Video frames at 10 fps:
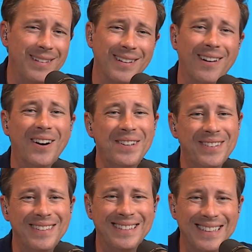that
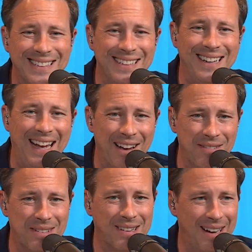Arthur doesn't have
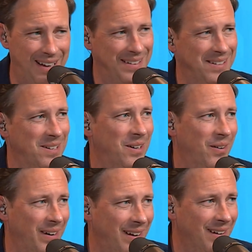his college
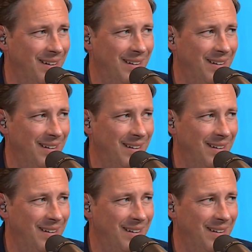degree.